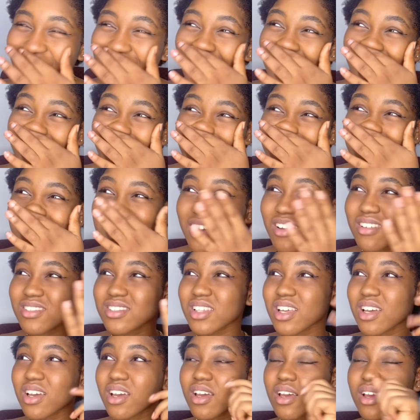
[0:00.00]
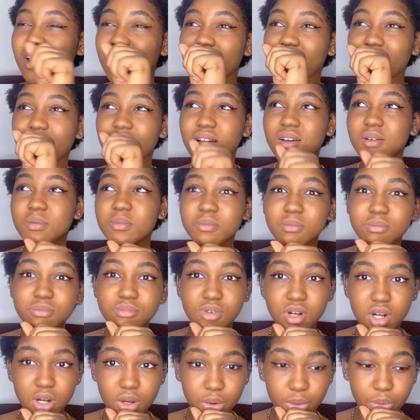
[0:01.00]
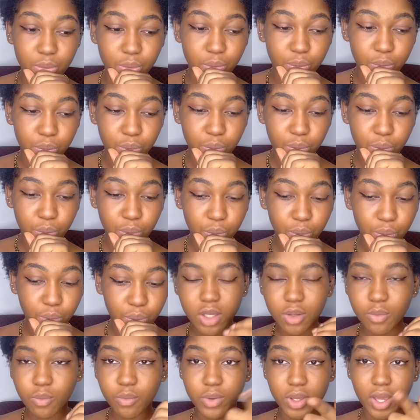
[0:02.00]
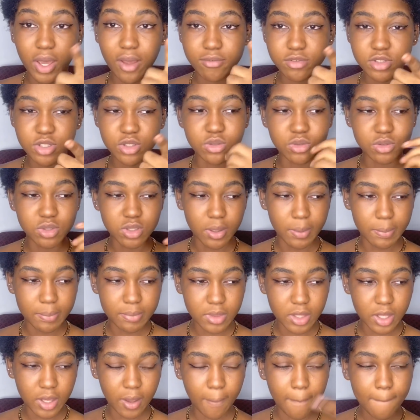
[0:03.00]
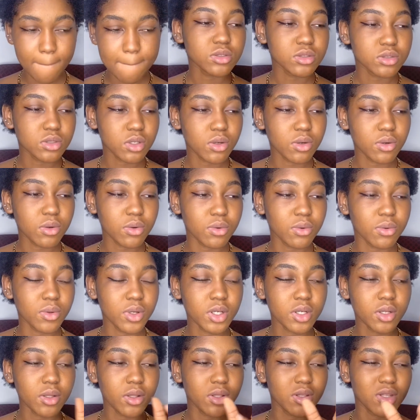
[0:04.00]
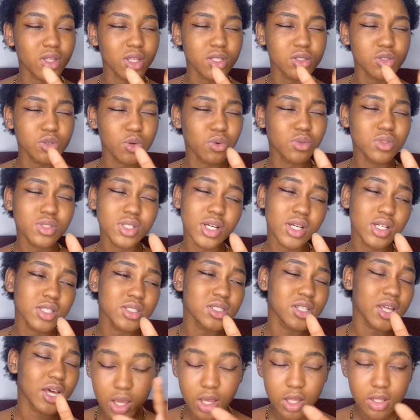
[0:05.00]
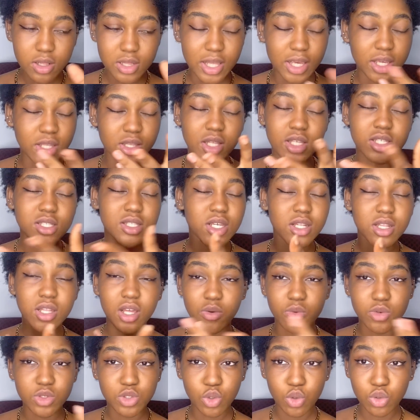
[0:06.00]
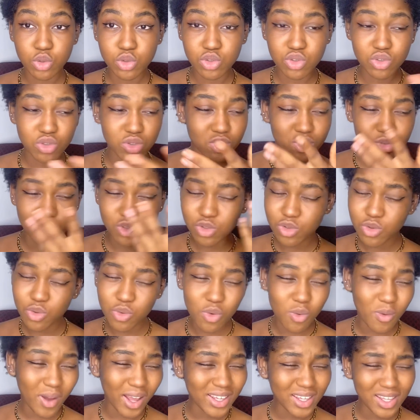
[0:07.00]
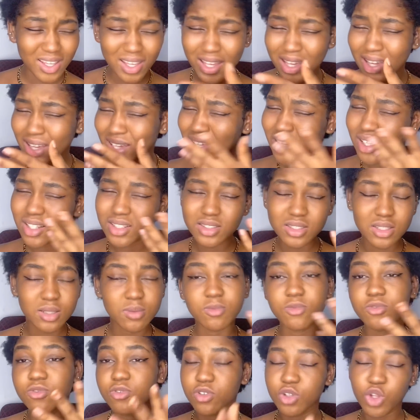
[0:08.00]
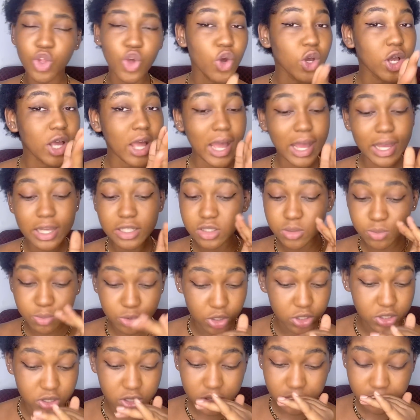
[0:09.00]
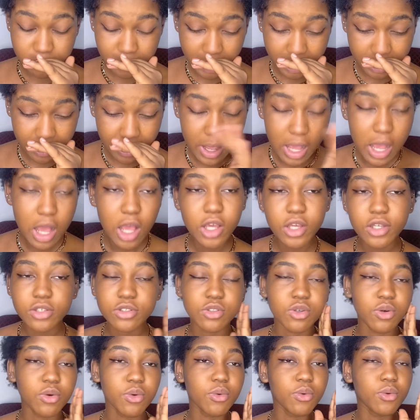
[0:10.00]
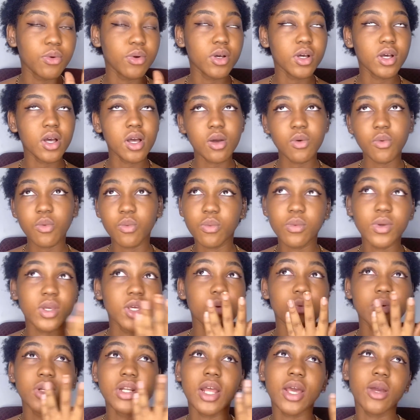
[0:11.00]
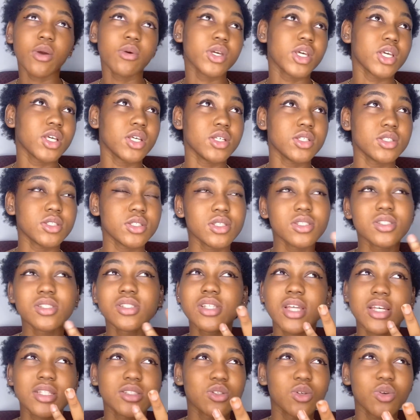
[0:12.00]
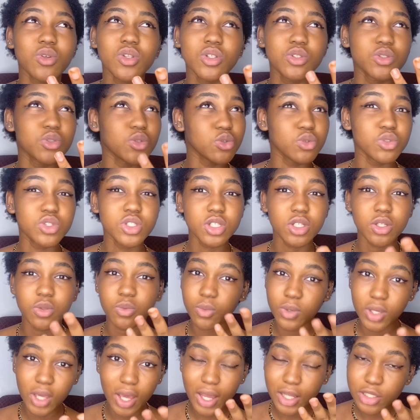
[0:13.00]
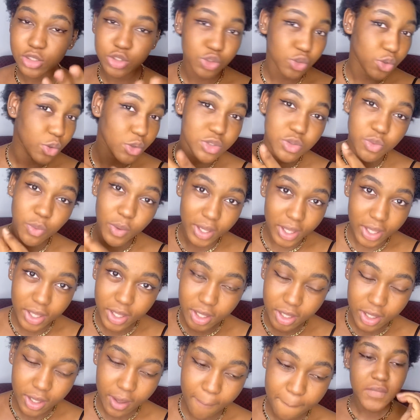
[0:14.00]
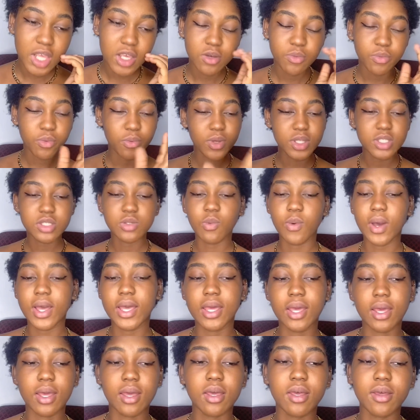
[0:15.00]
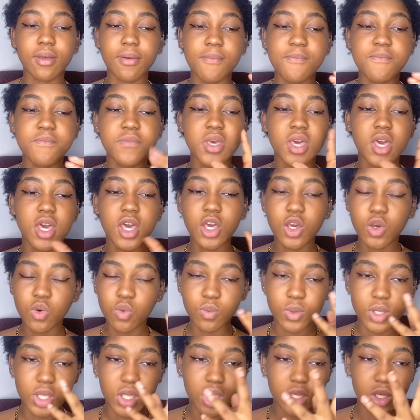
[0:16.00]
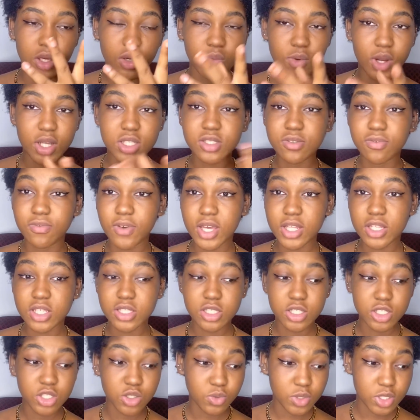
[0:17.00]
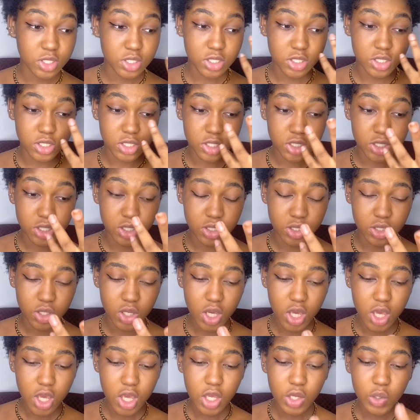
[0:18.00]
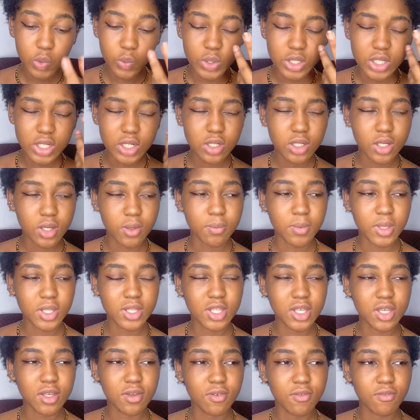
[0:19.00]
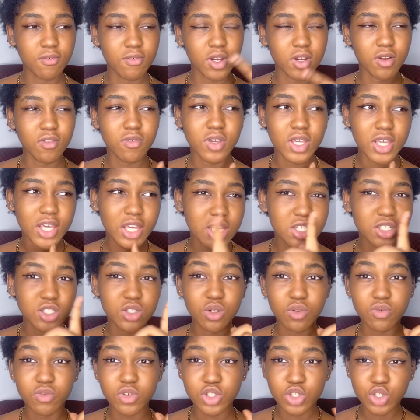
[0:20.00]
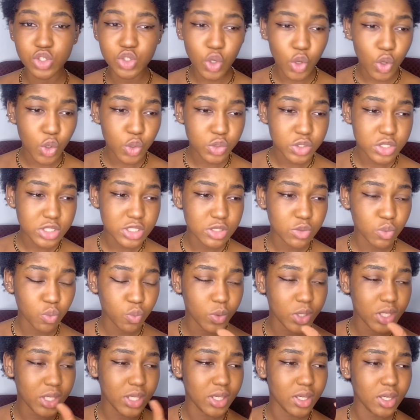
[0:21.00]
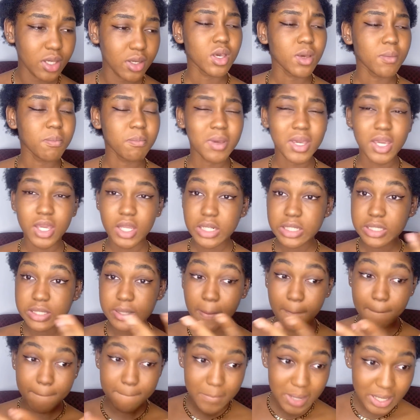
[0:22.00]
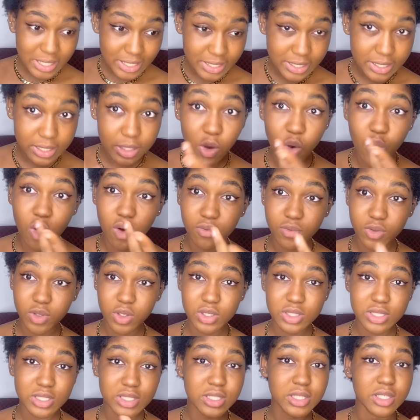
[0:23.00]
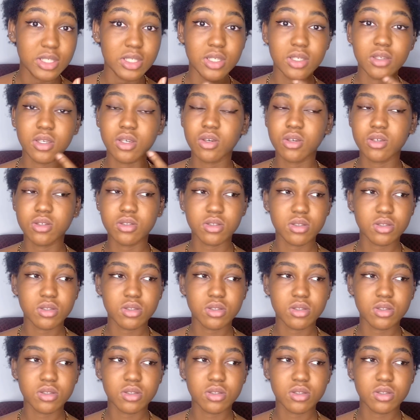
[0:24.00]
So I was like, bro, we have to do something. So they told us that, like, they send their results through WAEC and some long ass process, man. So we were like, okay, since that's the only solution, we had to go to WAEC. We went to WAEC, we rectified the situation, we did I think a verification of results, we paid some money, obviously, because